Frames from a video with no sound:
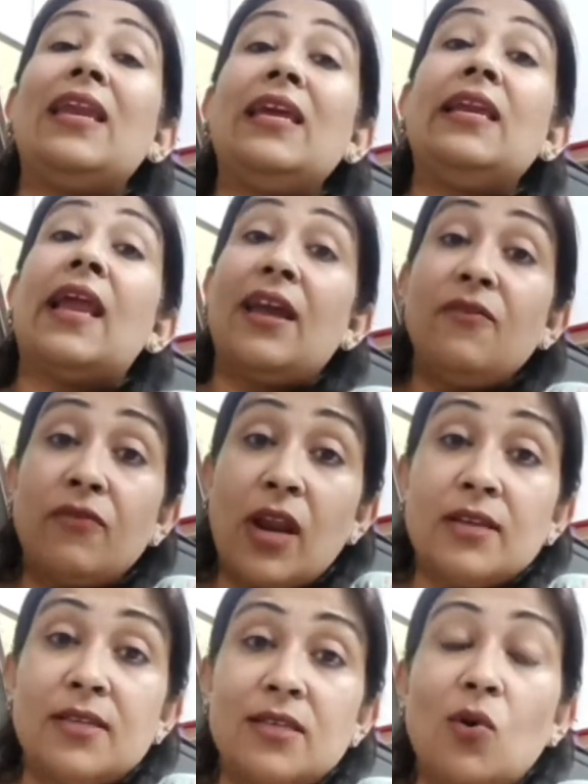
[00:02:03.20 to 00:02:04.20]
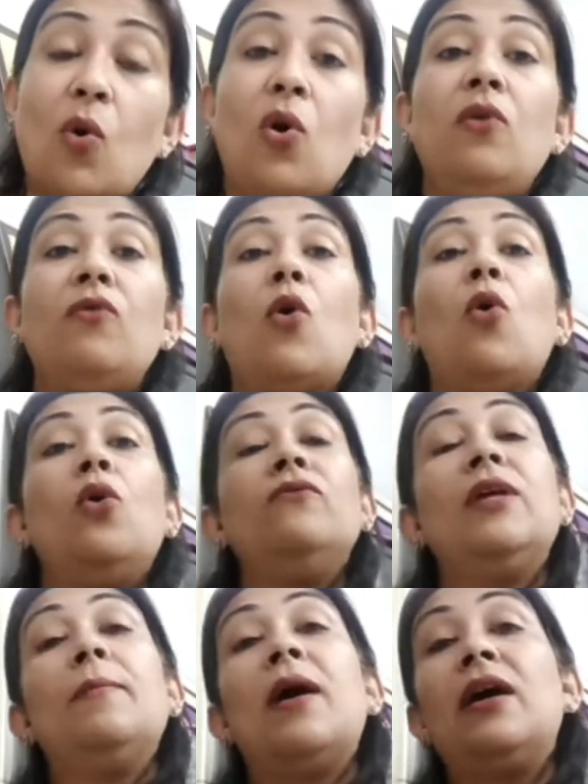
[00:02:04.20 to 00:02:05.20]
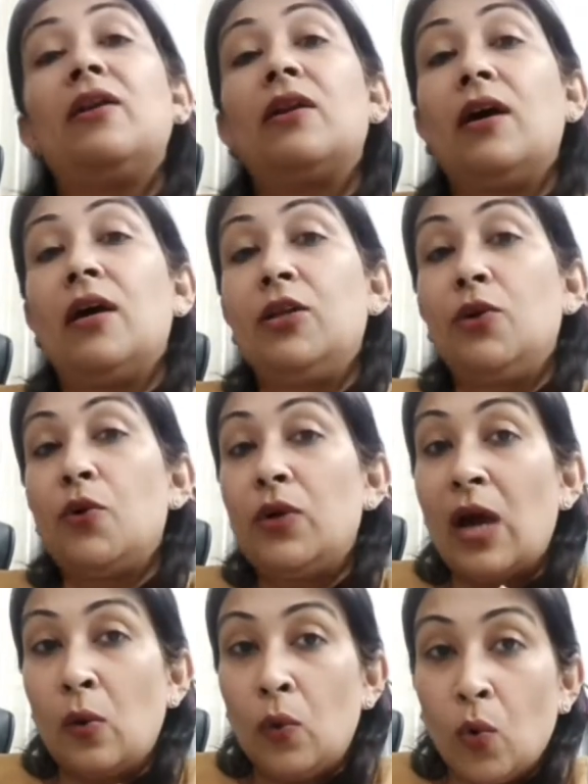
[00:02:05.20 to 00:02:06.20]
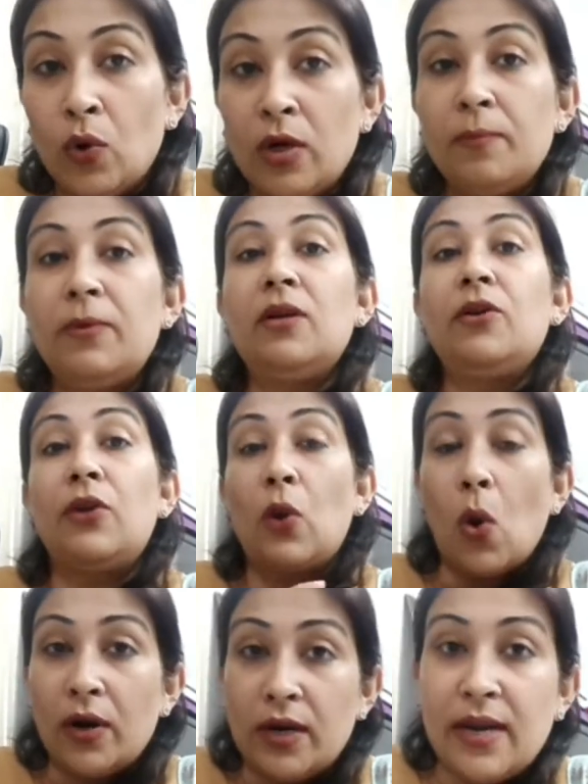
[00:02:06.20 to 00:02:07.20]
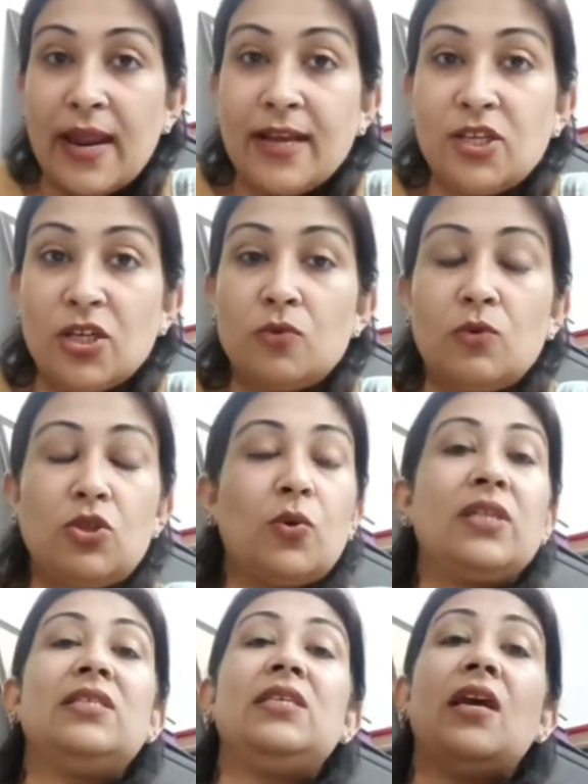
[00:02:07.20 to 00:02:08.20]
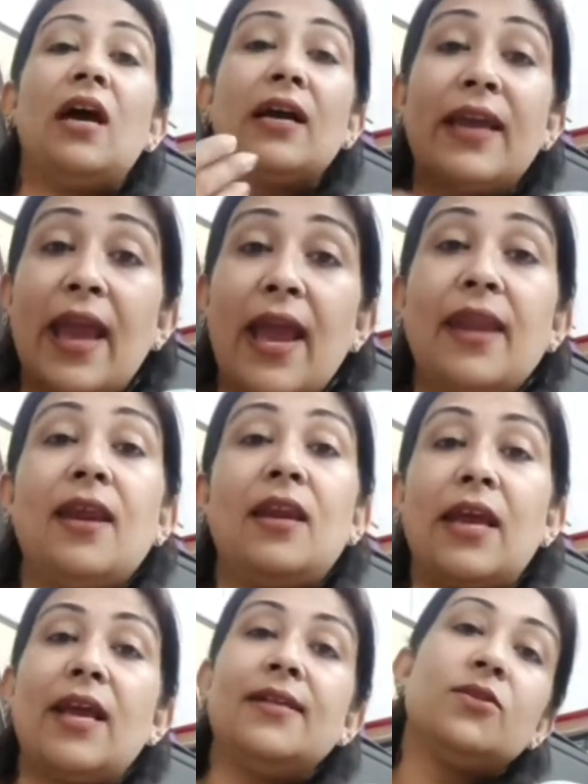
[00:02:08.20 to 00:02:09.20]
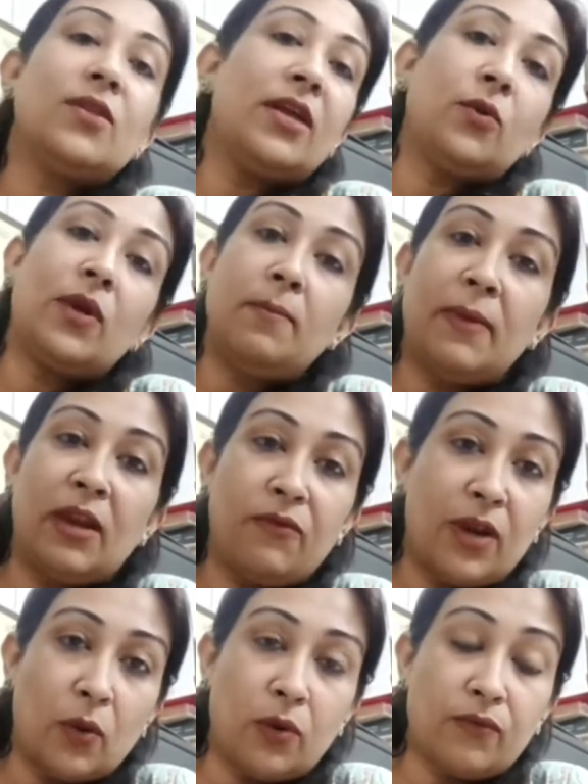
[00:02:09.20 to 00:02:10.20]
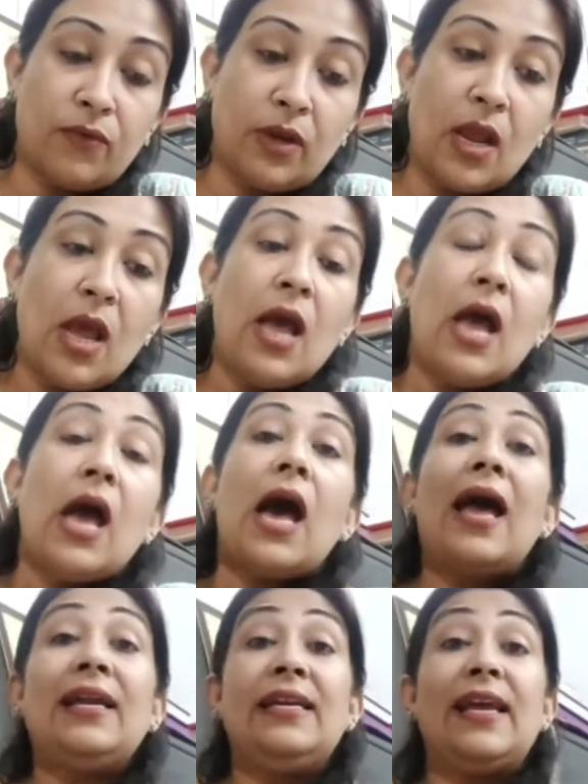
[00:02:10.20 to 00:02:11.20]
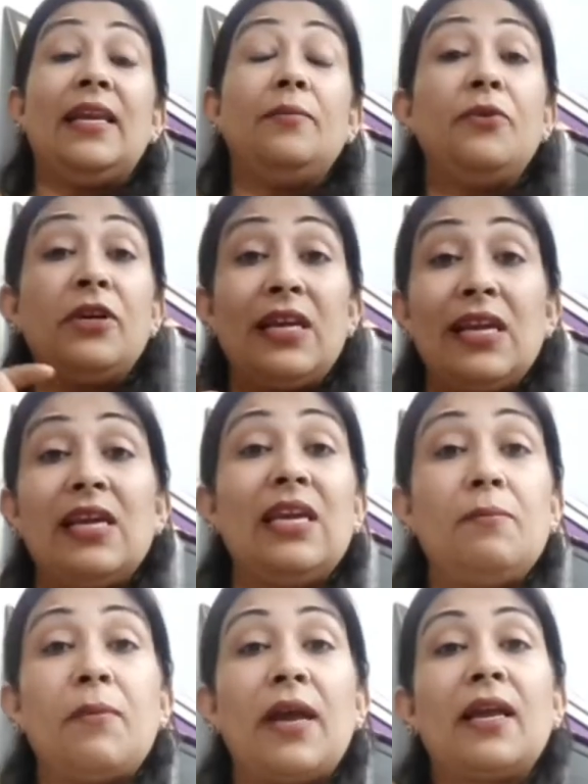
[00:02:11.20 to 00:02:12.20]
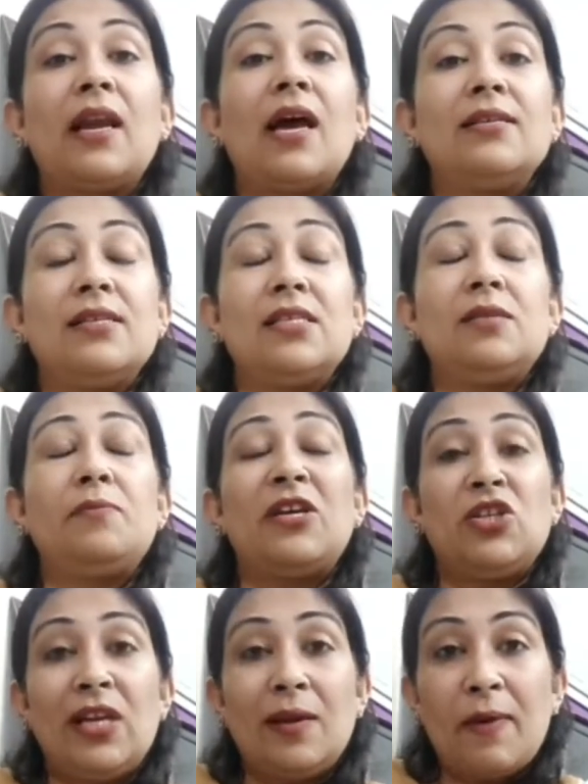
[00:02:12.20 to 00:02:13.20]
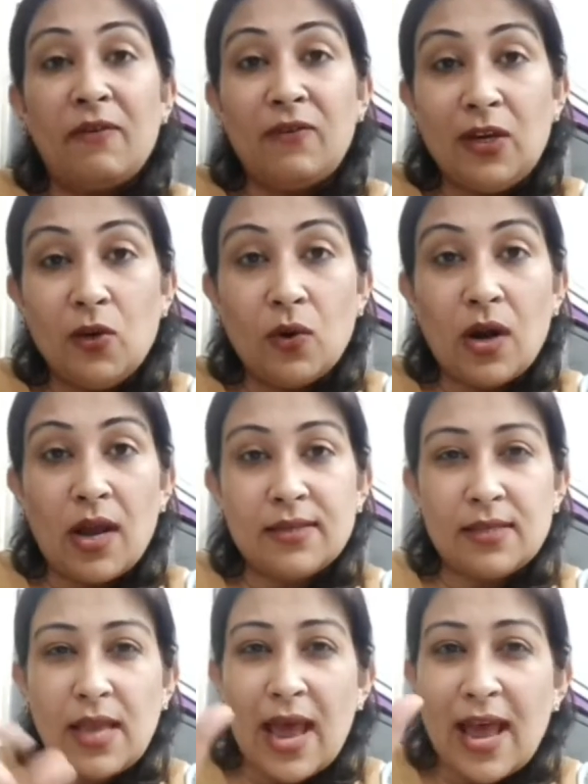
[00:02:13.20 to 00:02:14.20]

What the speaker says: any live classes. All of them are downloadable recorded lectures which you can see again and again so that you can benefit out of it. I deliberately keep my classes, especially my video classes,